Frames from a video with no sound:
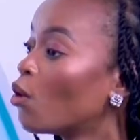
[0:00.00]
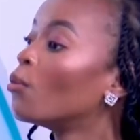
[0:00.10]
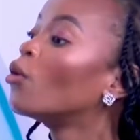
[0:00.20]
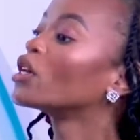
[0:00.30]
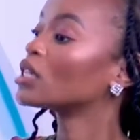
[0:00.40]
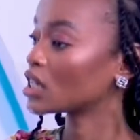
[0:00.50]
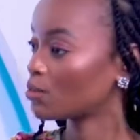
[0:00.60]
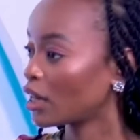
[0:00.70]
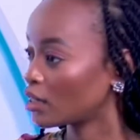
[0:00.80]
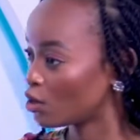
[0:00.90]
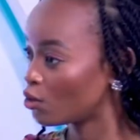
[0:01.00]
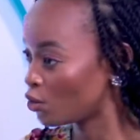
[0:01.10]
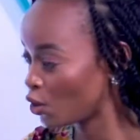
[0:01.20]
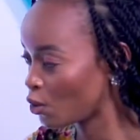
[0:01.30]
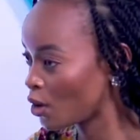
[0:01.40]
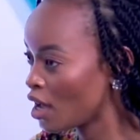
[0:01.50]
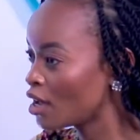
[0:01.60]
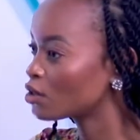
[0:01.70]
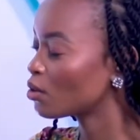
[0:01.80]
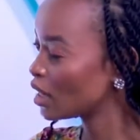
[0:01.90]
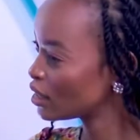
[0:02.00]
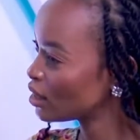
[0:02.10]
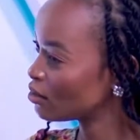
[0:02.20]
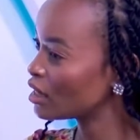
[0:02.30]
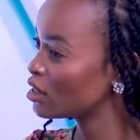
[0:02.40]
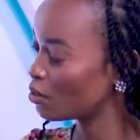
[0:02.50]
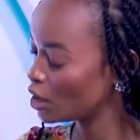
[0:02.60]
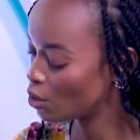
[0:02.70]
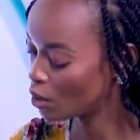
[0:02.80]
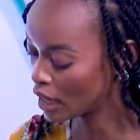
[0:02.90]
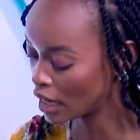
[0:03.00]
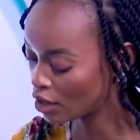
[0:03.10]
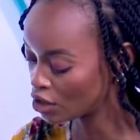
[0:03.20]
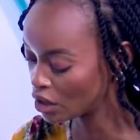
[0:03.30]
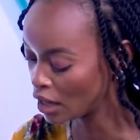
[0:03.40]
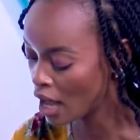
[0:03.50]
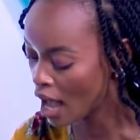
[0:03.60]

more is expected of you. So that's a really good analogy.